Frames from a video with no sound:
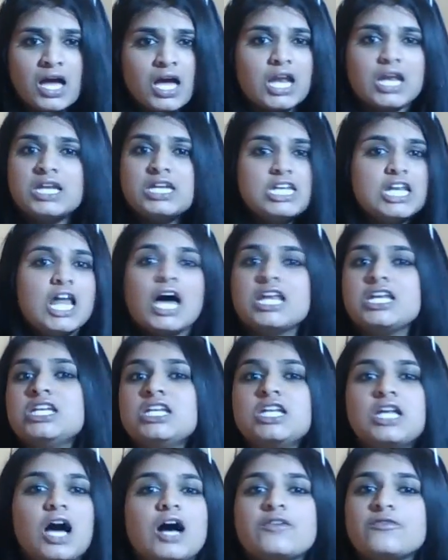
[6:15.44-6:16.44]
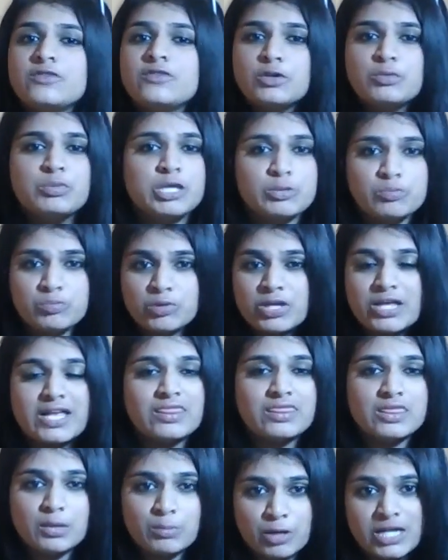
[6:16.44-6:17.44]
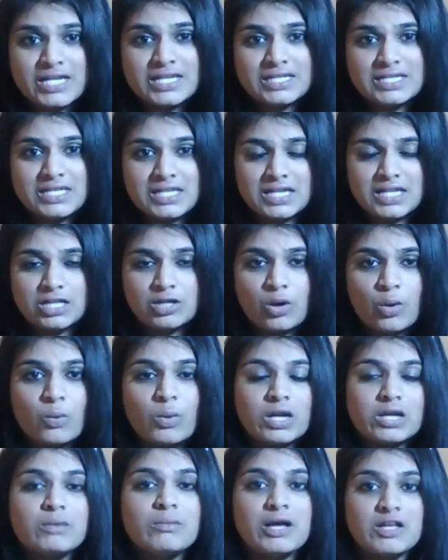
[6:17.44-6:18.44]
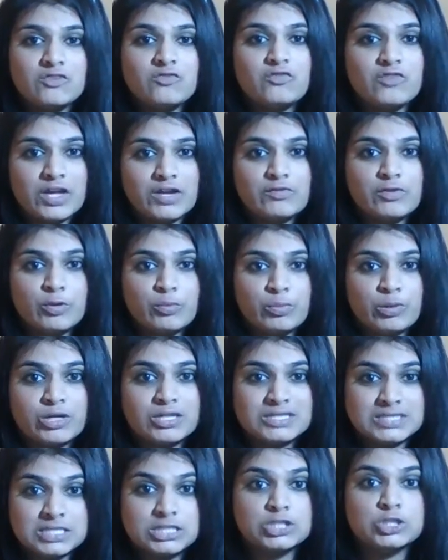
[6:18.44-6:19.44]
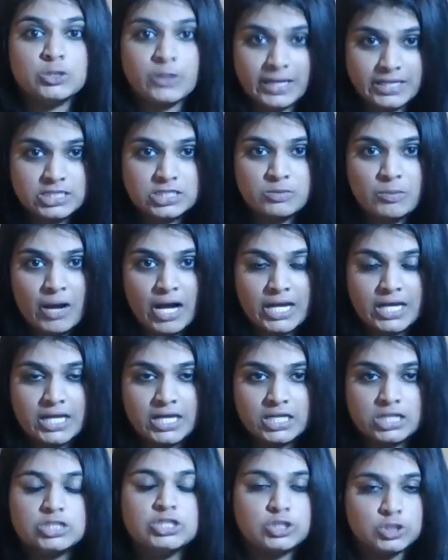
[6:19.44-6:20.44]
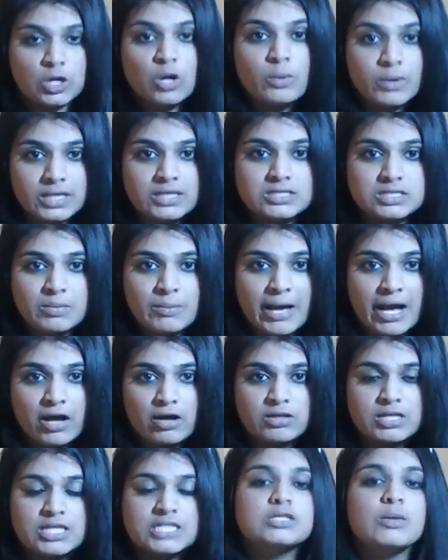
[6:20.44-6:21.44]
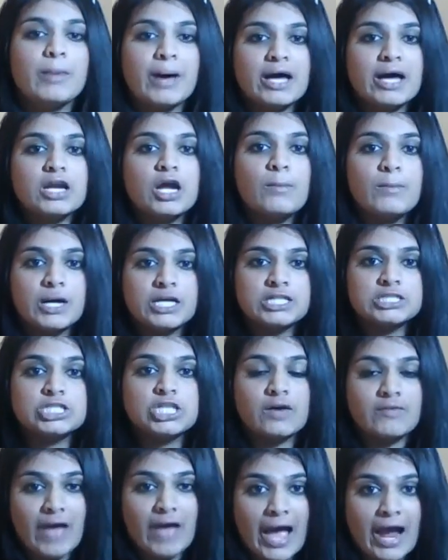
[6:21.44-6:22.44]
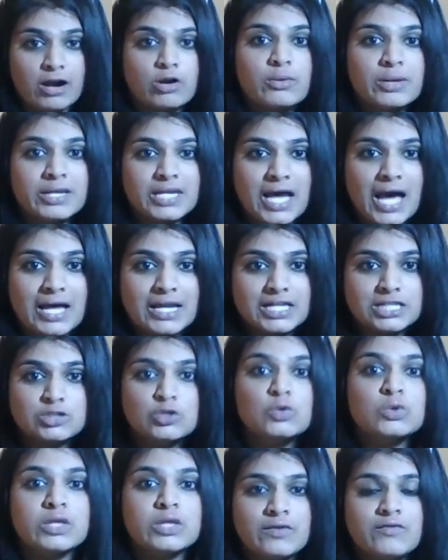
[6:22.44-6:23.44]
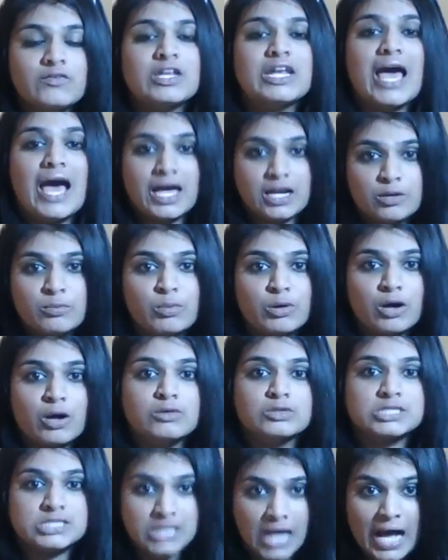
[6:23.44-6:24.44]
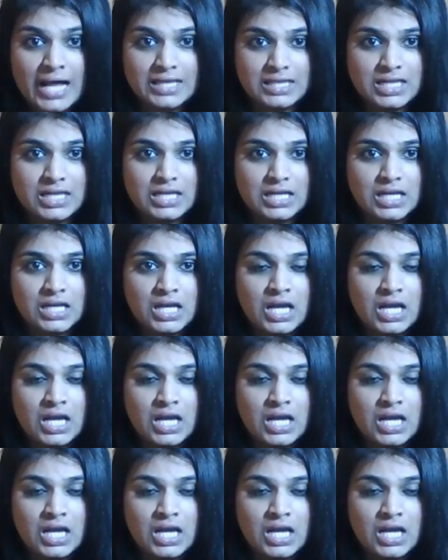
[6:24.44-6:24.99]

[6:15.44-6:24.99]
none of the people in them are Indian. One of my favorite books is Trainspotting. Do you know what it's about? It's about a bunch of heroin addicts who live in Edinburgh, Scotland.